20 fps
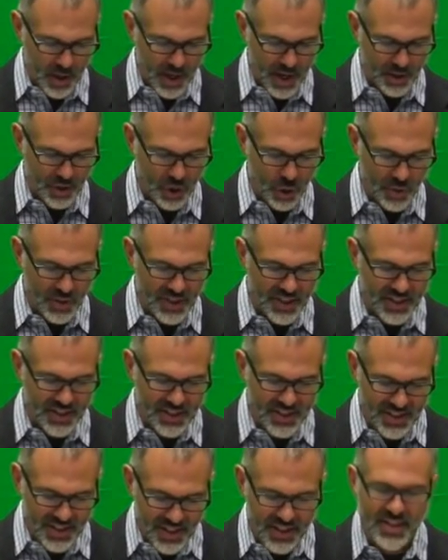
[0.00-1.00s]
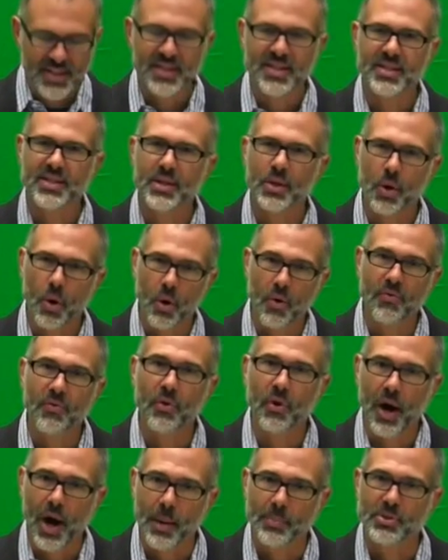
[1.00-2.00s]
And so it's consistency
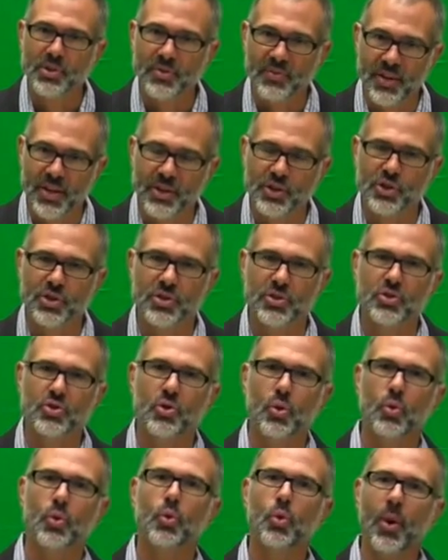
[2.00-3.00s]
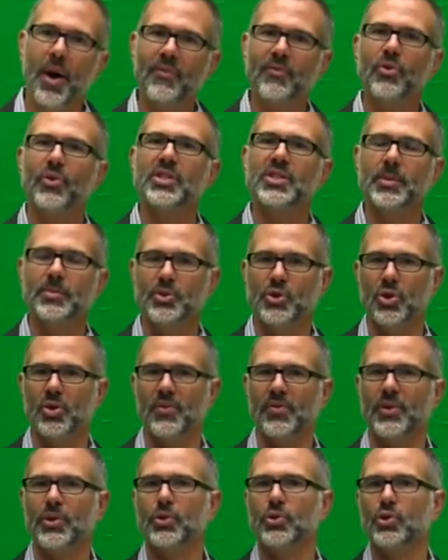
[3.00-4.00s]
over observations. So whoever is
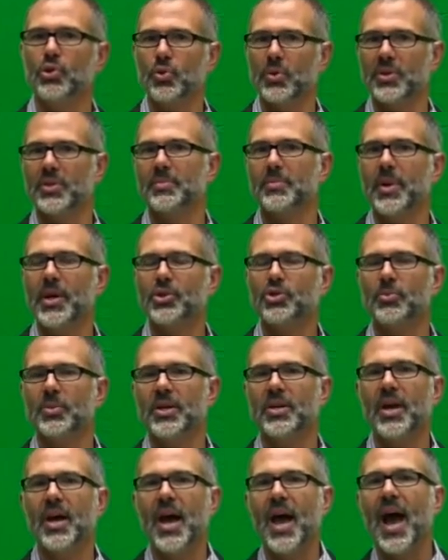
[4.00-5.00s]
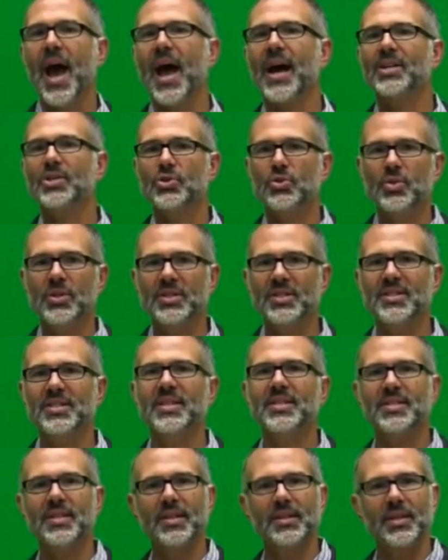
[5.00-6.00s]
observing or doing the measurement has to
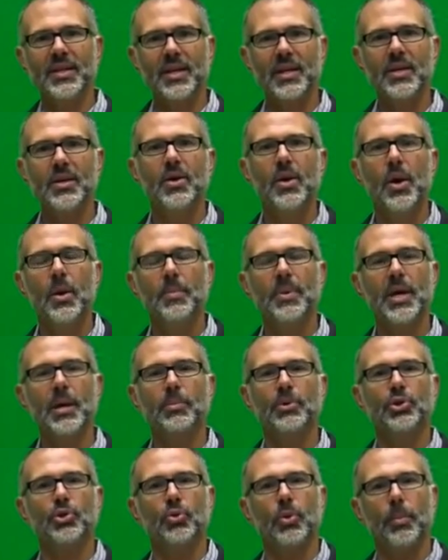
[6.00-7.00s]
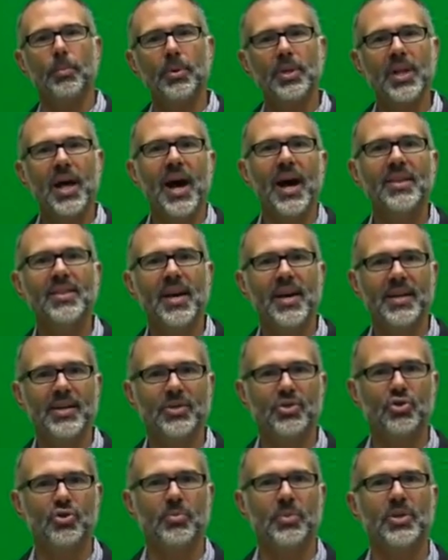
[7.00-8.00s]
consistently be able to apply that
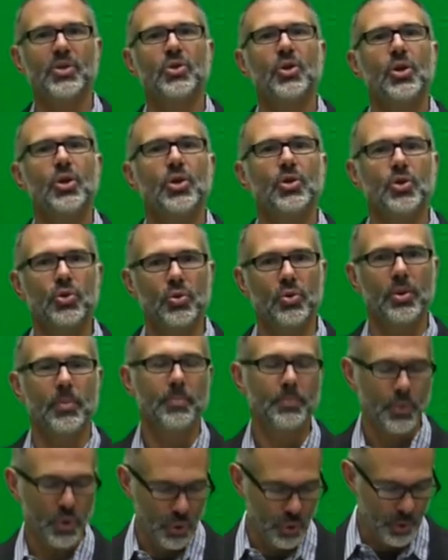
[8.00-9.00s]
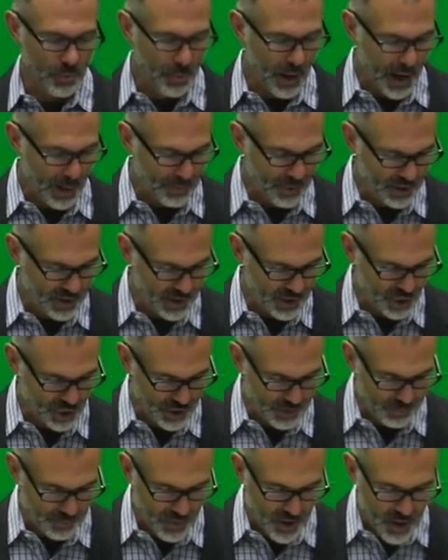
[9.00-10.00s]
instrument to the
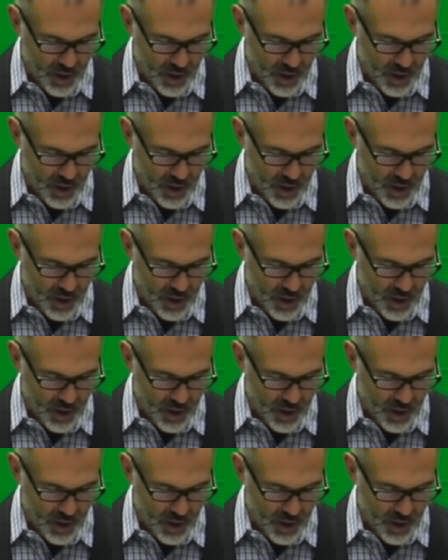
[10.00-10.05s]
population.